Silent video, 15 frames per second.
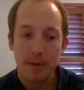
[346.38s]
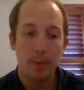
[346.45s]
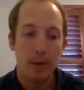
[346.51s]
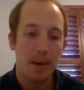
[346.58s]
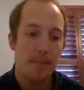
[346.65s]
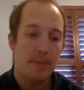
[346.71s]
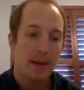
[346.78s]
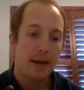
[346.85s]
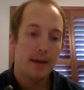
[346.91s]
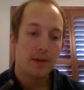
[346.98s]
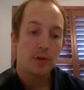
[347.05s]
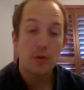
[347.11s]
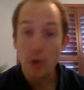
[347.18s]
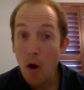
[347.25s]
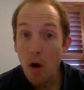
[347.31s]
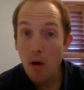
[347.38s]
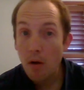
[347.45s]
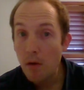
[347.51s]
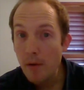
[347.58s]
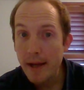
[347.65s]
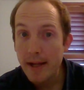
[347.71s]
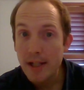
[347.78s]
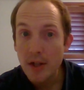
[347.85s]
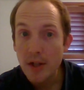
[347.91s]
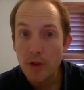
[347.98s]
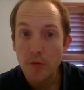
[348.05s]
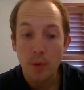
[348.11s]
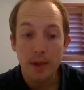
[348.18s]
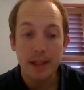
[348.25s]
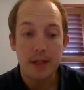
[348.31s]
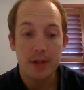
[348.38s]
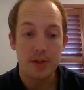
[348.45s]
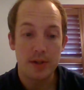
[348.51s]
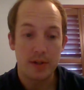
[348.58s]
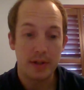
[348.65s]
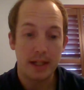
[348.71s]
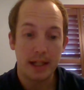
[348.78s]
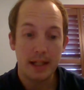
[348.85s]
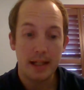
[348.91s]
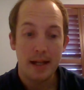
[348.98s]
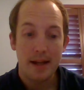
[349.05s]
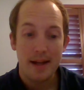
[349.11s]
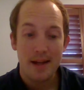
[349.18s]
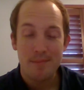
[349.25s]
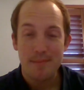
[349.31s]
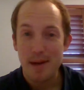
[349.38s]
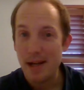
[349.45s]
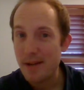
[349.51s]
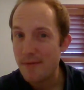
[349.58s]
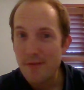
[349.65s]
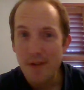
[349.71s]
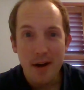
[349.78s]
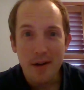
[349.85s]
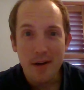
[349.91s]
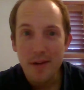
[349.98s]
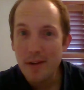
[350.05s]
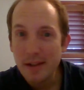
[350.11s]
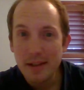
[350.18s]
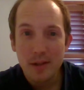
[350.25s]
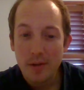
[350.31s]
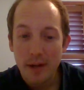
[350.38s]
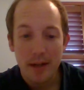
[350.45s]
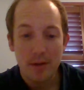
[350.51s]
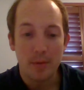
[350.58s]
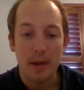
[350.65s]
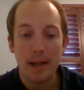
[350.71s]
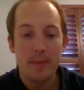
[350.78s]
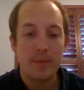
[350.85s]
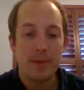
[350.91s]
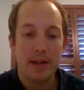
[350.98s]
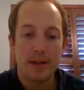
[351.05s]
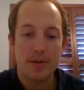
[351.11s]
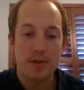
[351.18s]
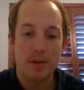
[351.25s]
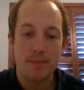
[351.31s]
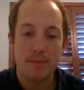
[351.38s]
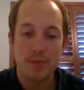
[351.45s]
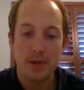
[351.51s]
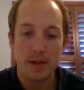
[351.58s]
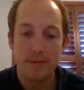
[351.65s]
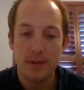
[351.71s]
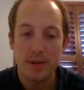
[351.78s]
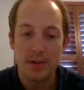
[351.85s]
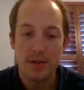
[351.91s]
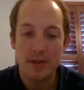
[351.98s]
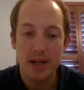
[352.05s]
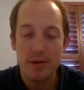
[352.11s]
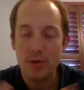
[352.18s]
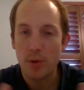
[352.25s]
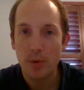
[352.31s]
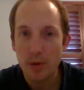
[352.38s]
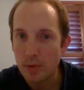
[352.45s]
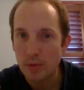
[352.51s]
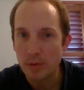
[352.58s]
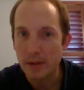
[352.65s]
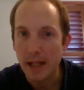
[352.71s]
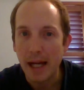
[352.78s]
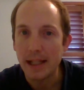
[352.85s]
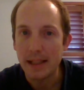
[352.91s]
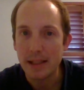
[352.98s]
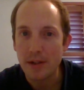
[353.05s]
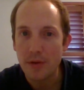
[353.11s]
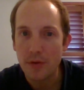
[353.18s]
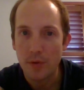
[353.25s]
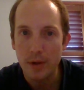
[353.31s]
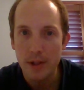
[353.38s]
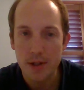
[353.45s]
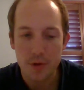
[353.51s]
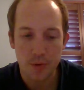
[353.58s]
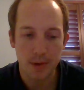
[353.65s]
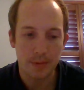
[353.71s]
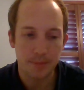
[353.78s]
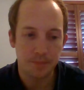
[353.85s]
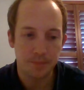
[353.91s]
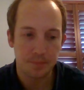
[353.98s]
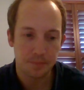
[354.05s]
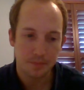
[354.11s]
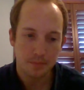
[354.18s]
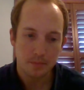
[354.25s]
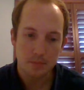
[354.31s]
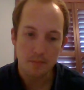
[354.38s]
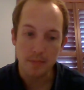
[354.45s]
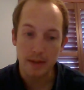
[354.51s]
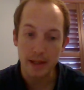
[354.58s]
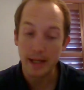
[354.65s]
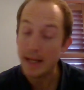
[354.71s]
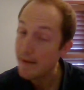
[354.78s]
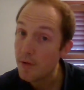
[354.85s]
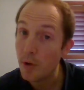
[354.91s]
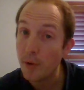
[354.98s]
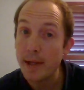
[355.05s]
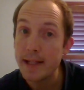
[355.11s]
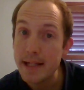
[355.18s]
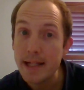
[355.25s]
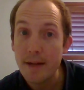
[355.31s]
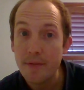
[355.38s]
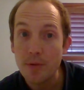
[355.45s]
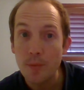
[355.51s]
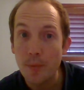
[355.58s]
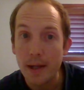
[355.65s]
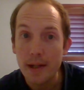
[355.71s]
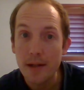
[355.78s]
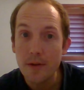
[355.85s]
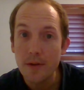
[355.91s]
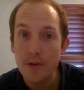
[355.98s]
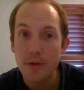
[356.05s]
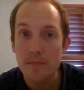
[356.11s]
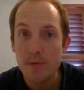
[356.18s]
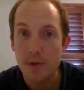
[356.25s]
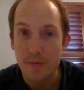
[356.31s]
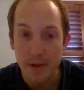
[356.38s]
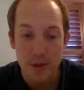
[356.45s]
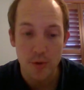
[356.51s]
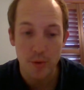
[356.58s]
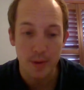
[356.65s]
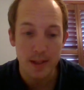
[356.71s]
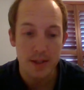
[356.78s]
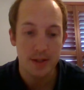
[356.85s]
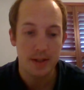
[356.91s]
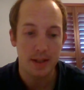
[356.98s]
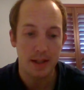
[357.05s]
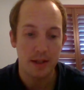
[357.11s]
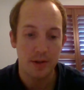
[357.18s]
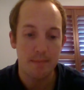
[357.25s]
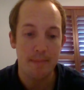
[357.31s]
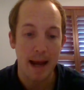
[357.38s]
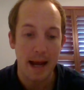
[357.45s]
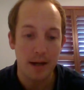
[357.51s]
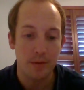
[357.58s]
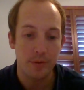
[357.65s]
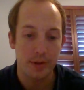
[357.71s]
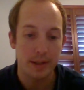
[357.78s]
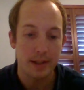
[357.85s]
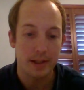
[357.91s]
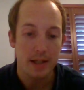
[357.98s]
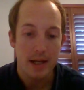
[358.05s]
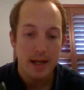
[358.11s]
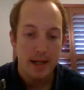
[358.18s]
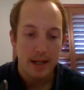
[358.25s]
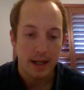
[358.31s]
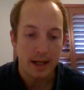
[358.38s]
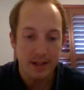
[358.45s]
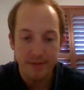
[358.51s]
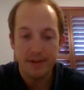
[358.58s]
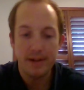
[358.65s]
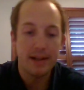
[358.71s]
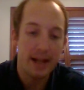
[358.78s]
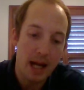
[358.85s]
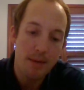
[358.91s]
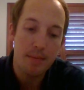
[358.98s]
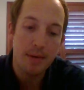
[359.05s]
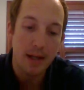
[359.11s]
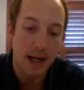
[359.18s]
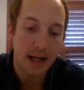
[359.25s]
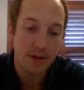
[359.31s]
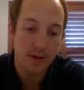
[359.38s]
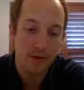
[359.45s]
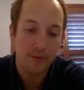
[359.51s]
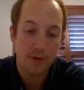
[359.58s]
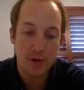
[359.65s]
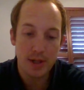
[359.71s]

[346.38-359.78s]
Well, Saul, in his 40 years as king, made very little headway in terms of the territorial gains for Israel. Even though he did have some wins, some victories, and some battles, he defeated the Ammonites in 1